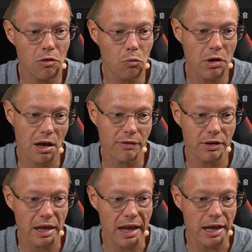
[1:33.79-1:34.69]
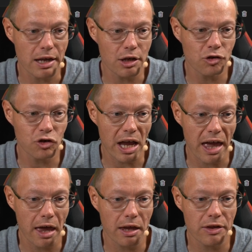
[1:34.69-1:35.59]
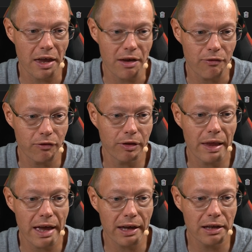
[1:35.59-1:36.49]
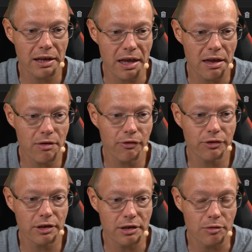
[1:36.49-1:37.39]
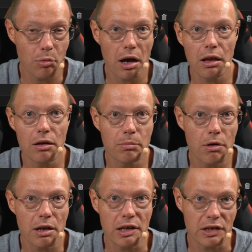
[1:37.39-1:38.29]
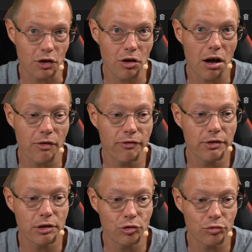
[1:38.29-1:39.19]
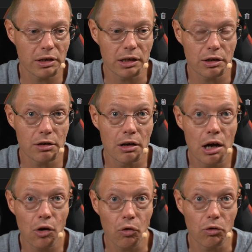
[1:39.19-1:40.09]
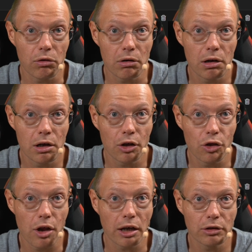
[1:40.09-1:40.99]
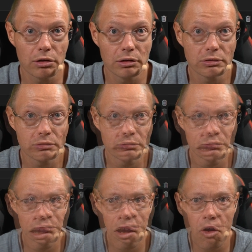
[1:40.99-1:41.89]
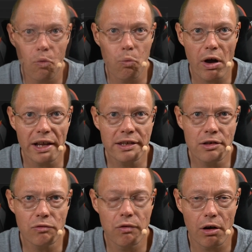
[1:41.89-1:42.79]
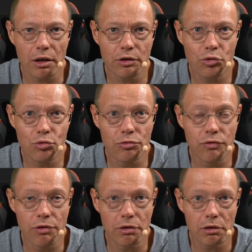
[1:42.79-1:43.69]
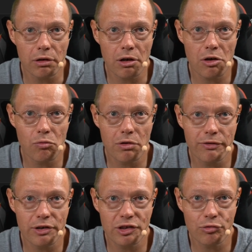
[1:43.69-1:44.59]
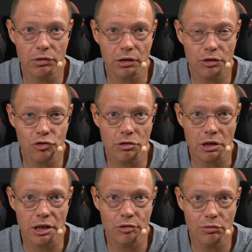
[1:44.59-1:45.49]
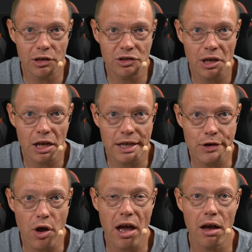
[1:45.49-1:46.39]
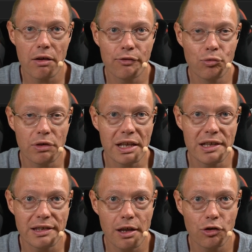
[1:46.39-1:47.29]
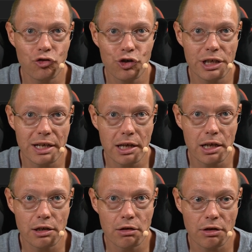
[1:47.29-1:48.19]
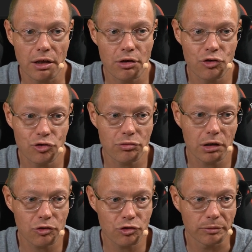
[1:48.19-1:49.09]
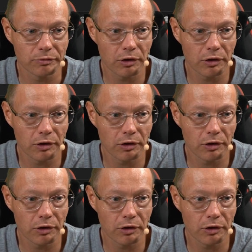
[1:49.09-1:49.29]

we have an age and a flag if the developer is a coffee drinker or not. When you want to work with a structure in Rust, you have to instantiate that structure.